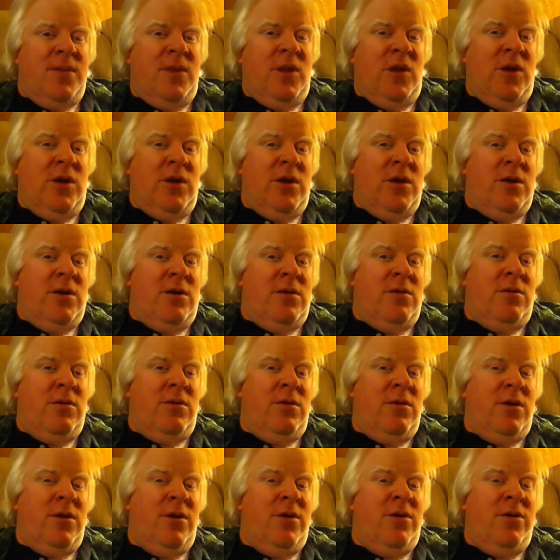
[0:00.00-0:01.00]
And
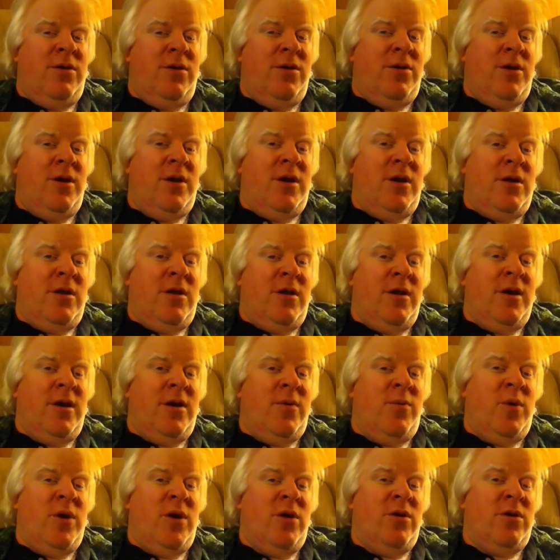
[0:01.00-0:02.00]
the good thing I like
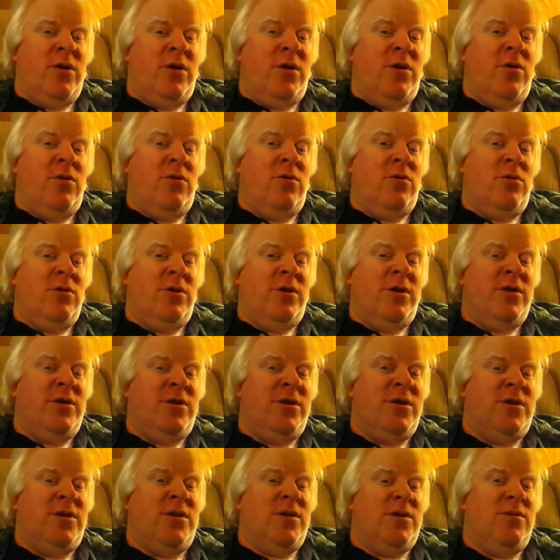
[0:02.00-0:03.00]
about the cold
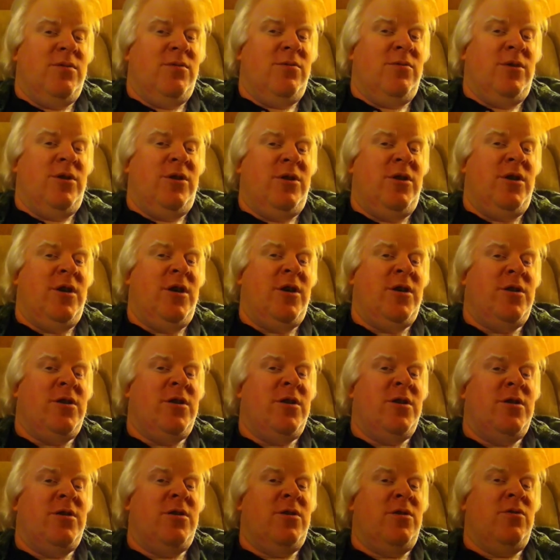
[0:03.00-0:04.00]
is when you get
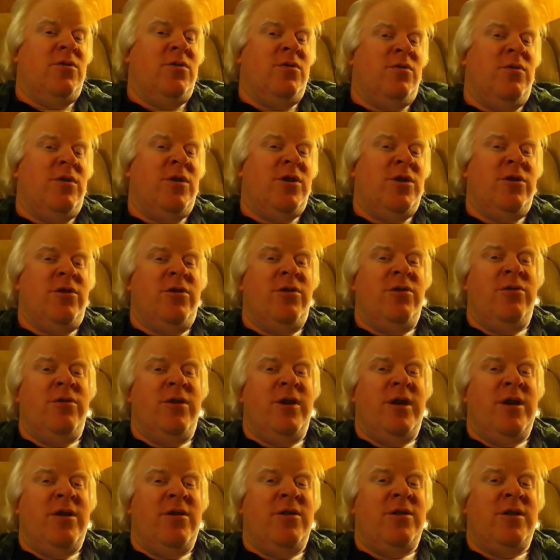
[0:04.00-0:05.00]
done doing what you're doing
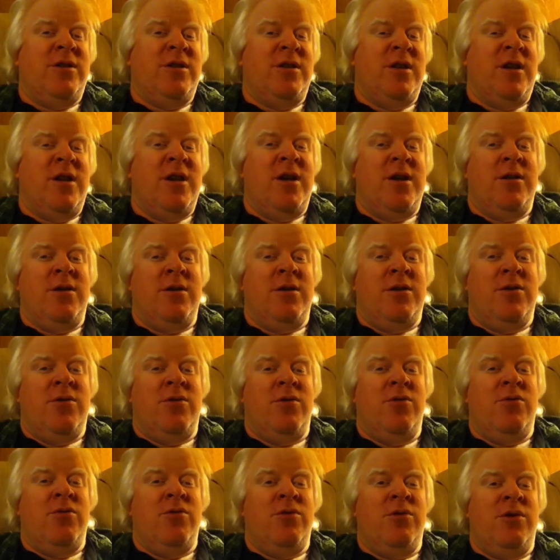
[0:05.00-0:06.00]
outside in the
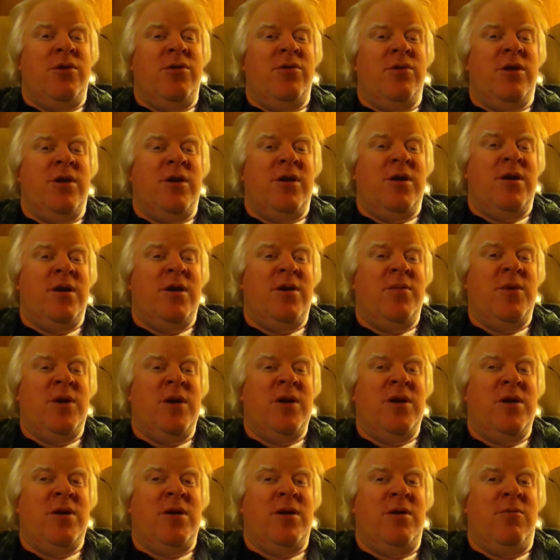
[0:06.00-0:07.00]
cool, you can come
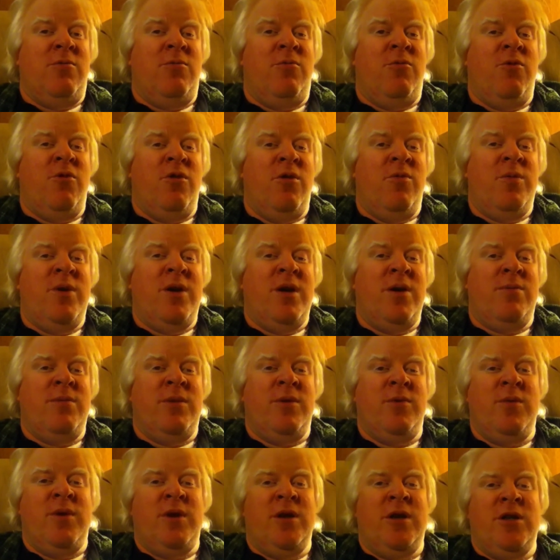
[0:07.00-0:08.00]
in and warm up the
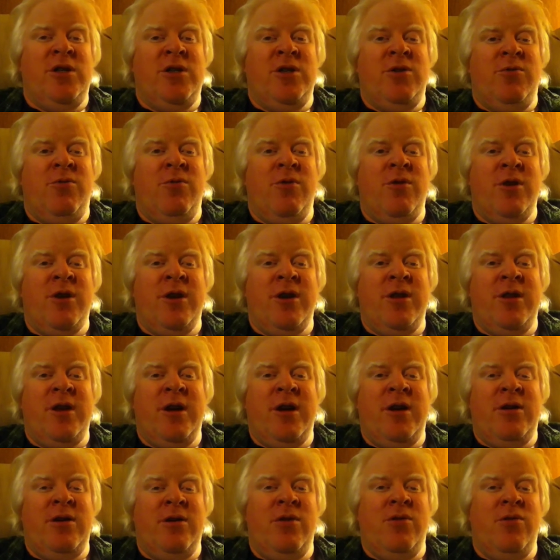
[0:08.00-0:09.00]
minute you walk in
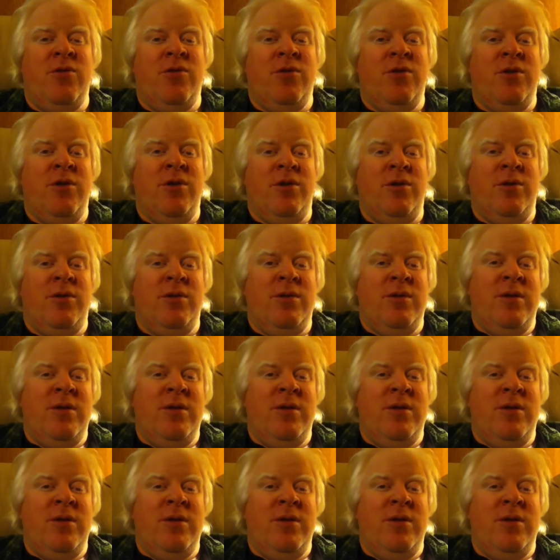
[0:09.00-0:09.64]
that door and